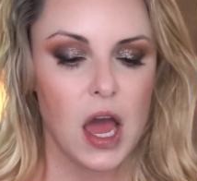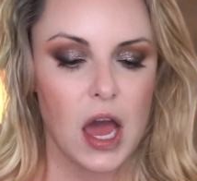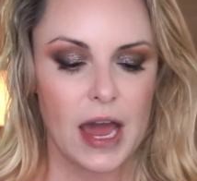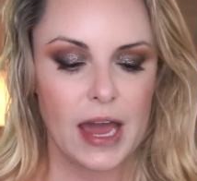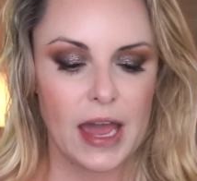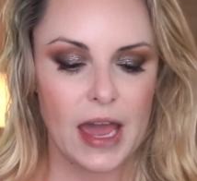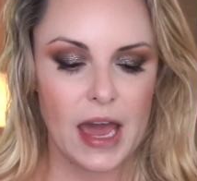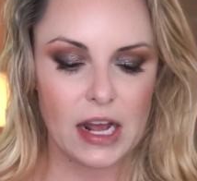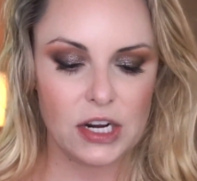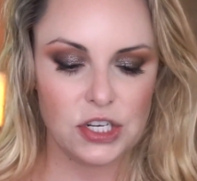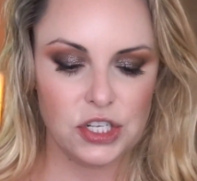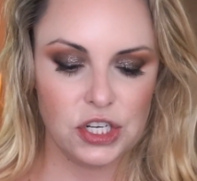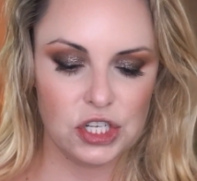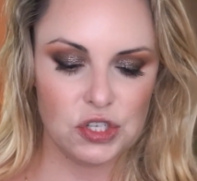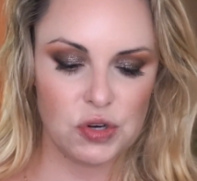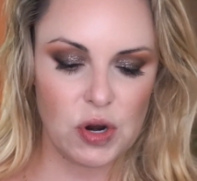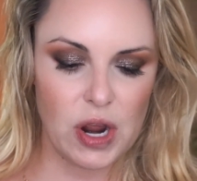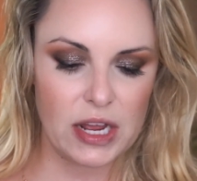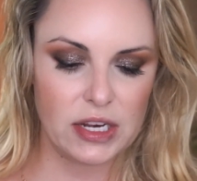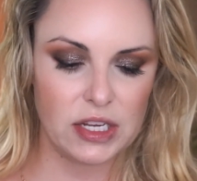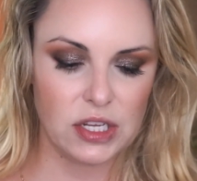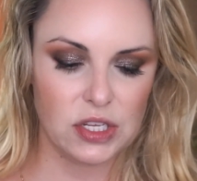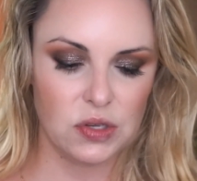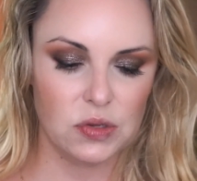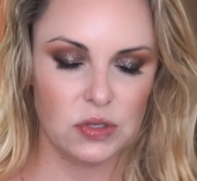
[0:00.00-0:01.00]
I actually
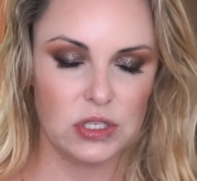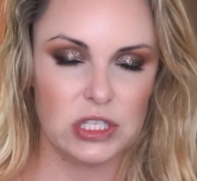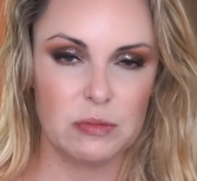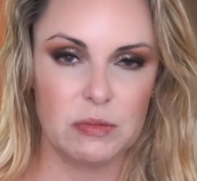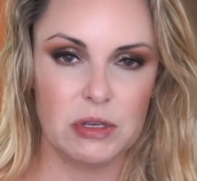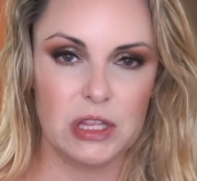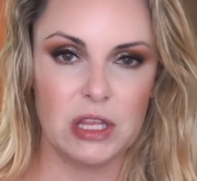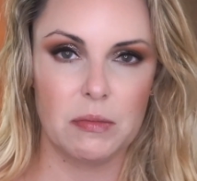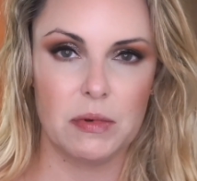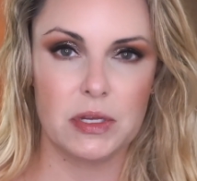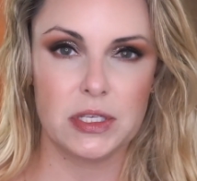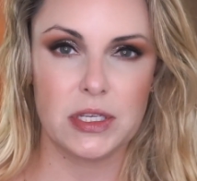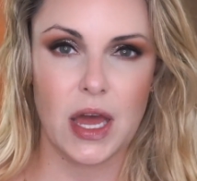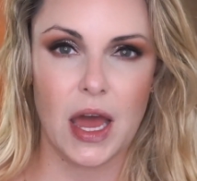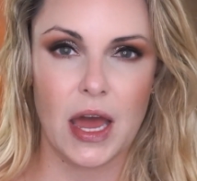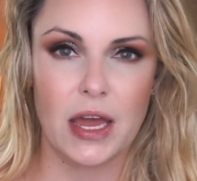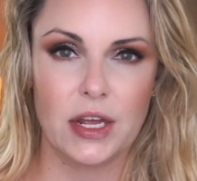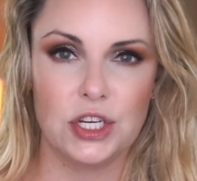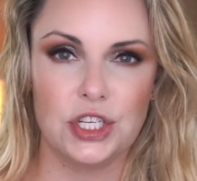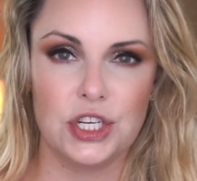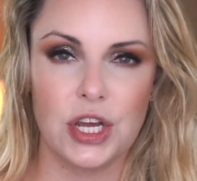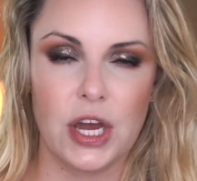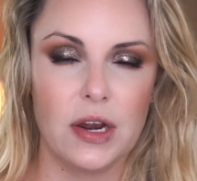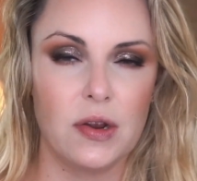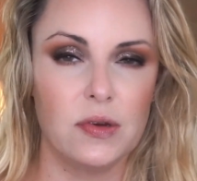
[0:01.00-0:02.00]
tried to use some of them as
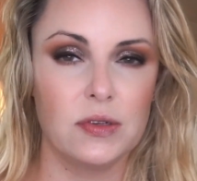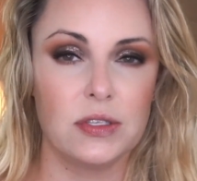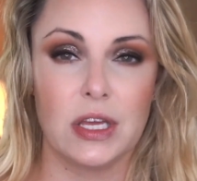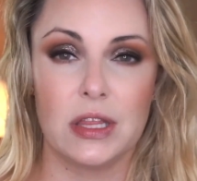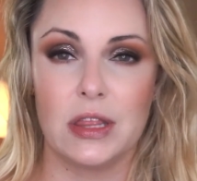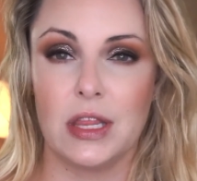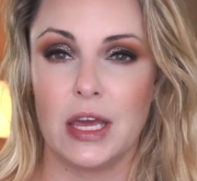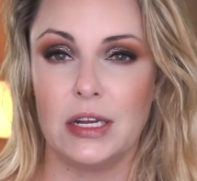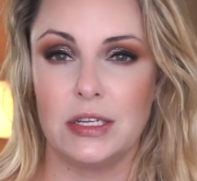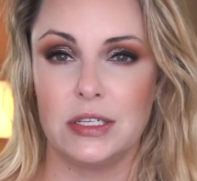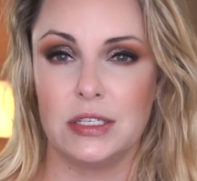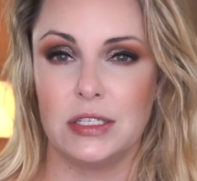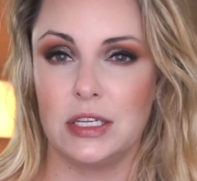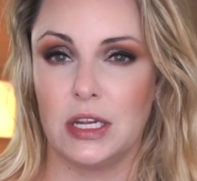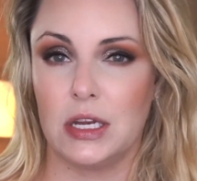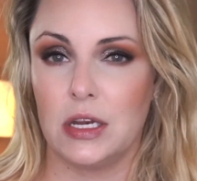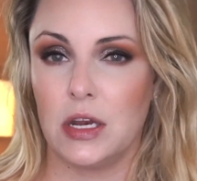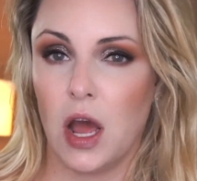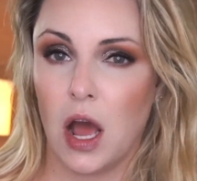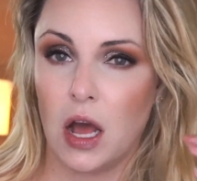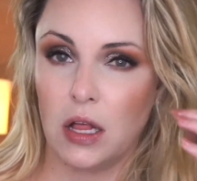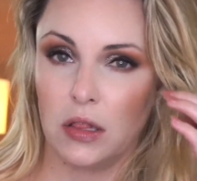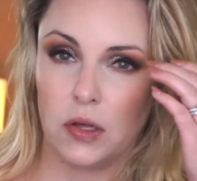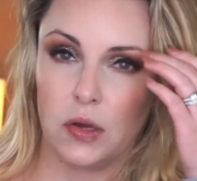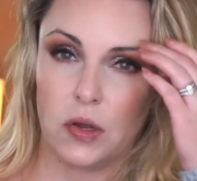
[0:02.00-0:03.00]
eyeshadows, and they just did
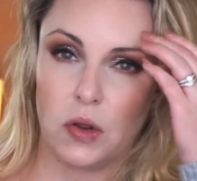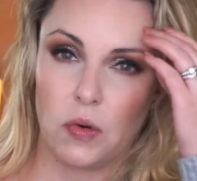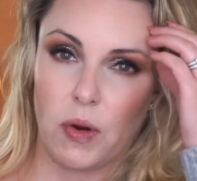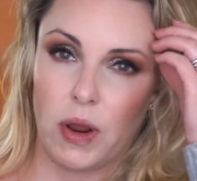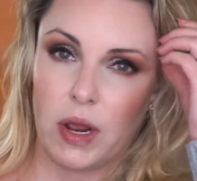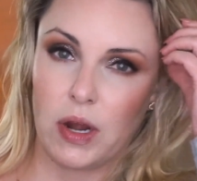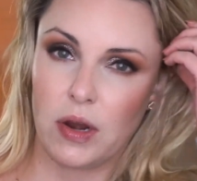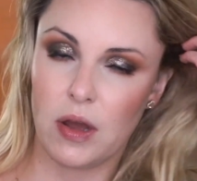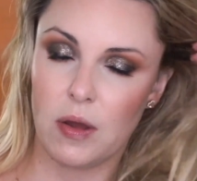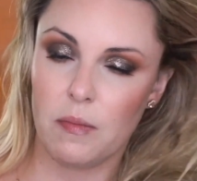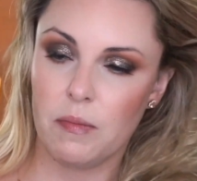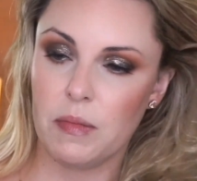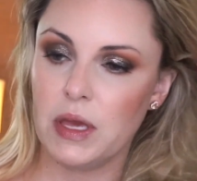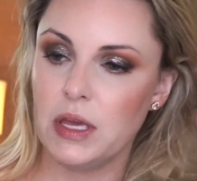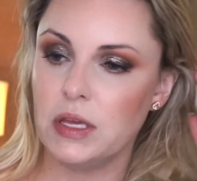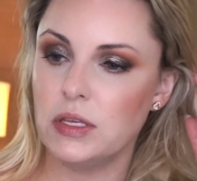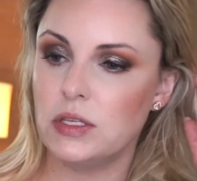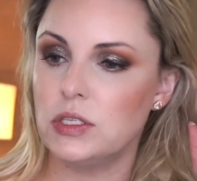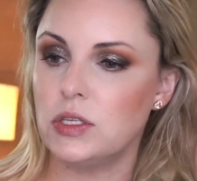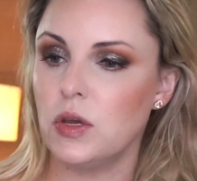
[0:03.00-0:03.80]
not look great on me.